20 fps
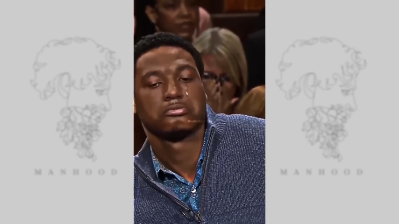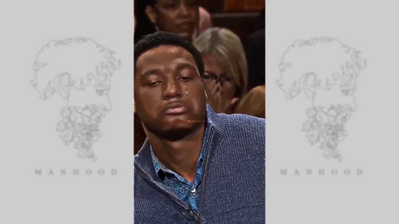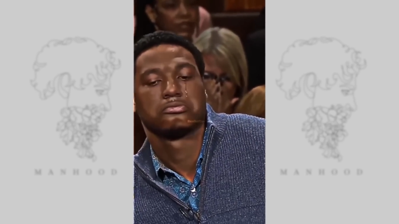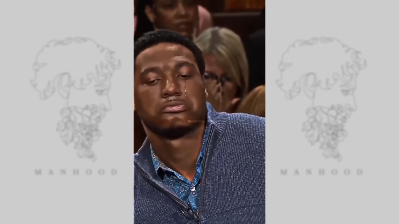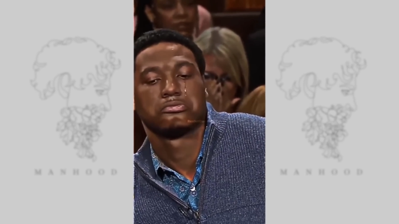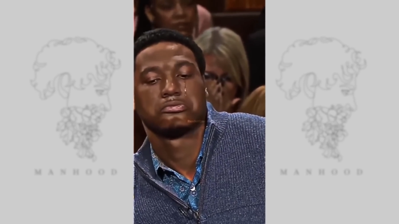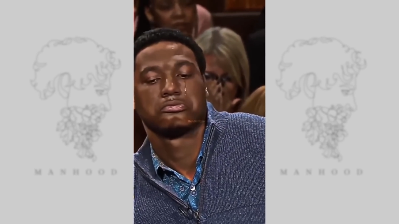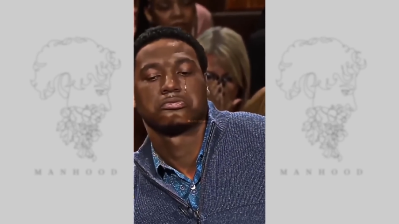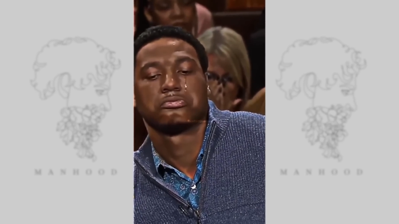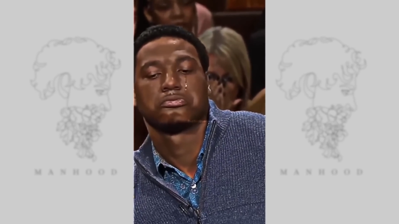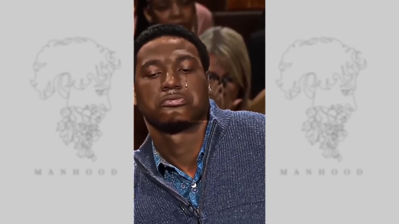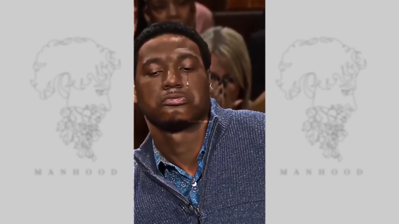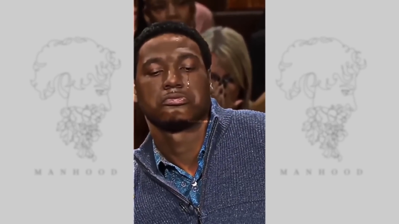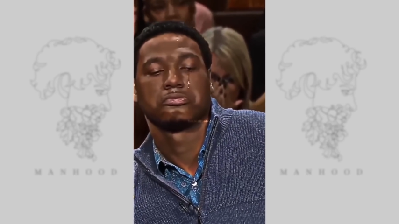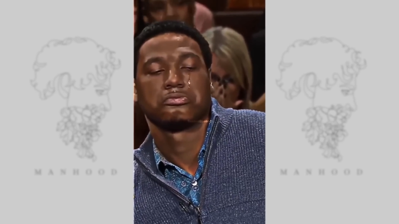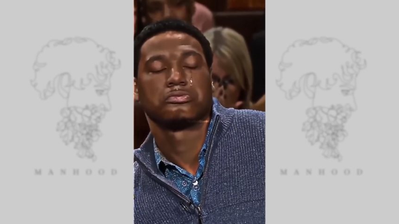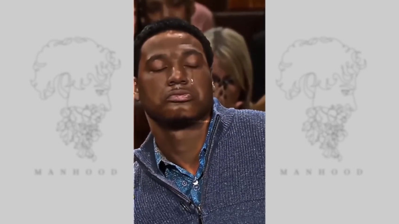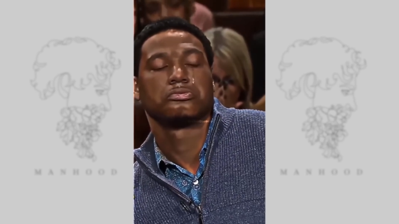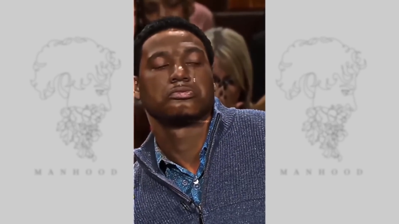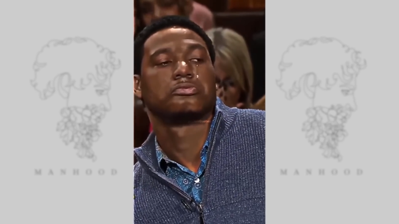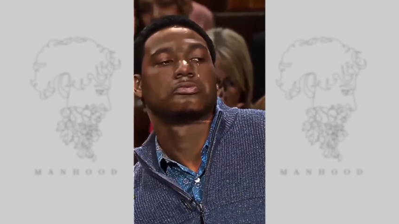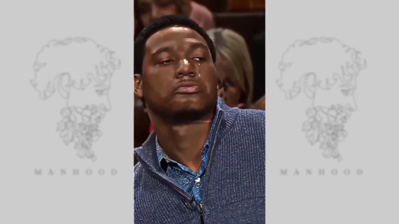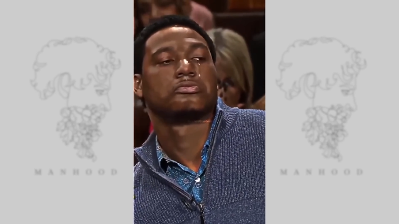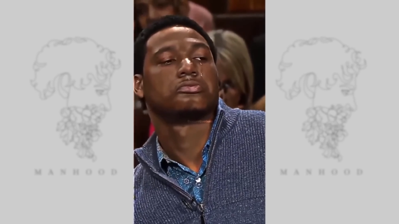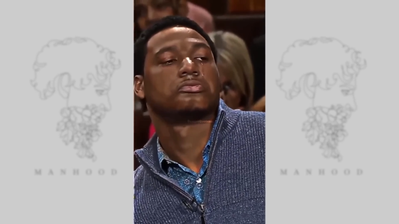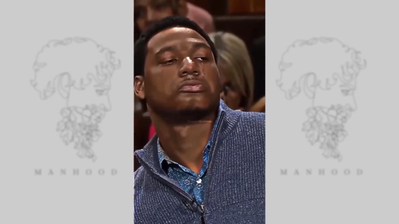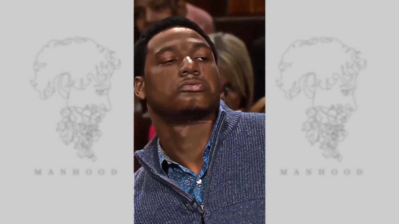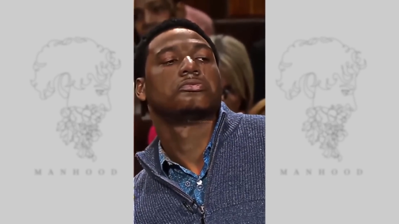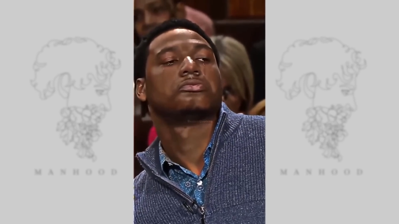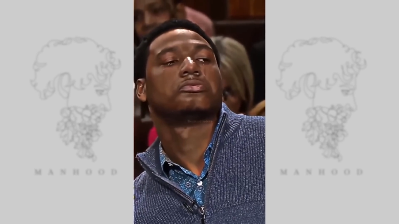
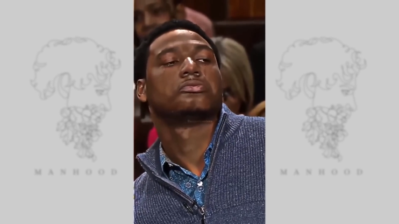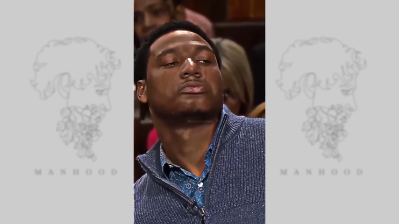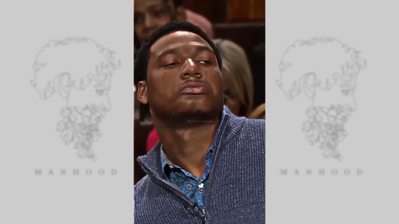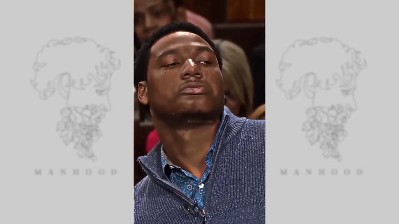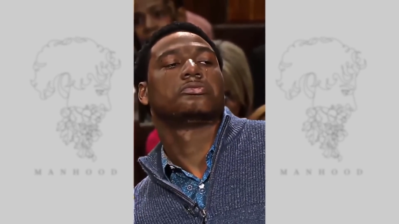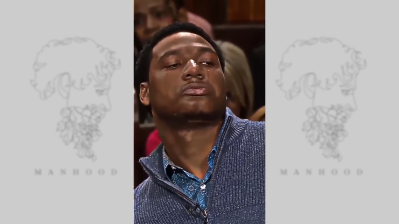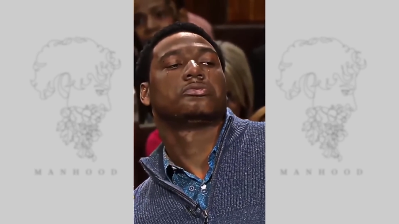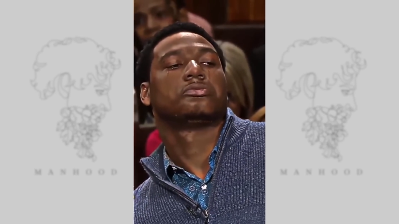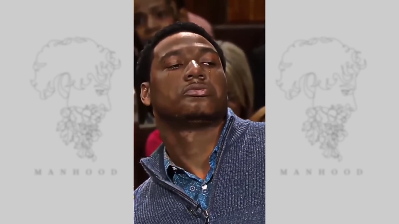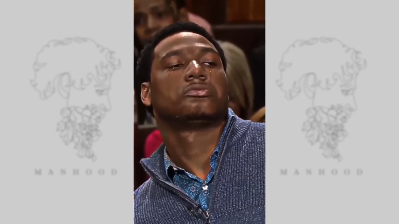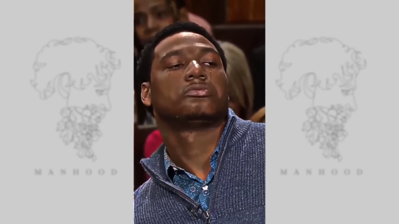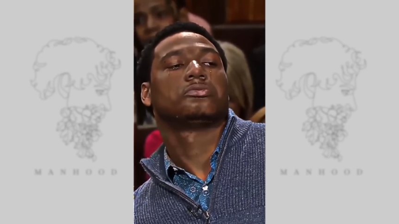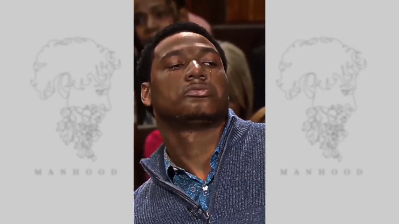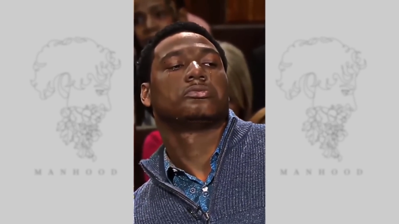(silence)